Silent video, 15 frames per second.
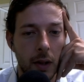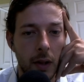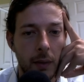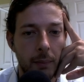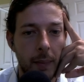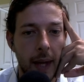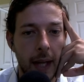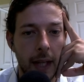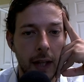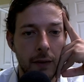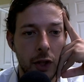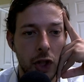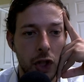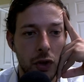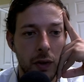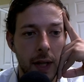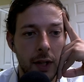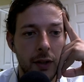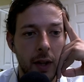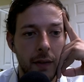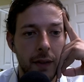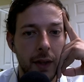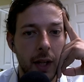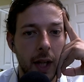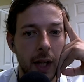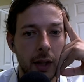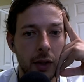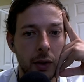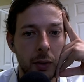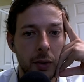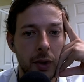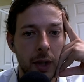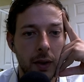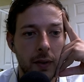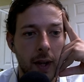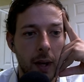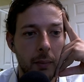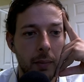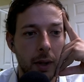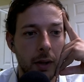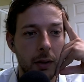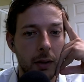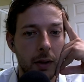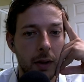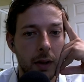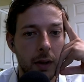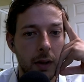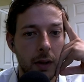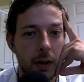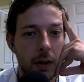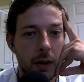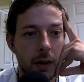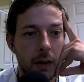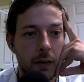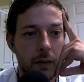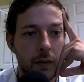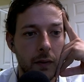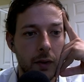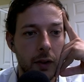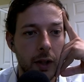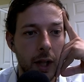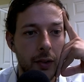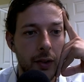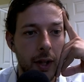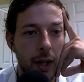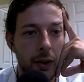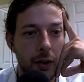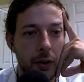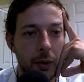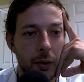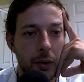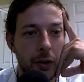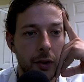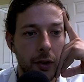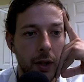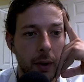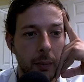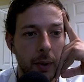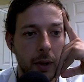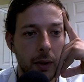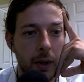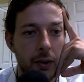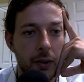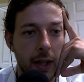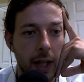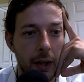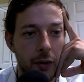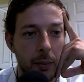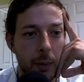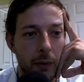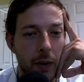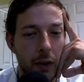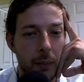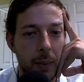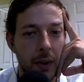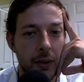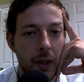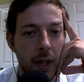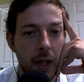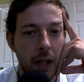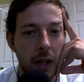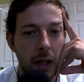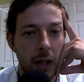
Man, even trades off the knight, losing a tempo. You guys see how this loses a tempo? Because then he has to move this piece again.